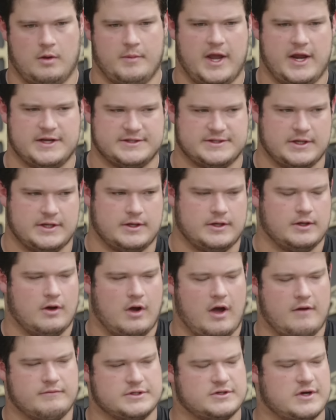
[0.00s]
At number
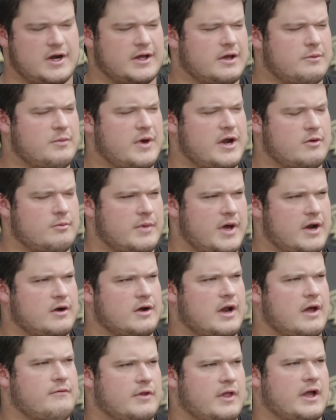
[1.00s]
five, the
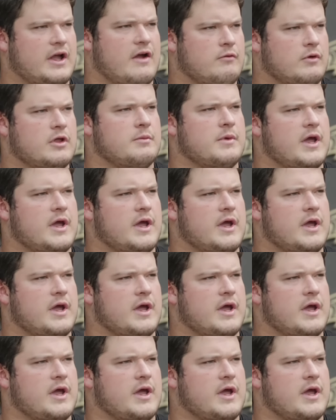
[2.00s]
rookie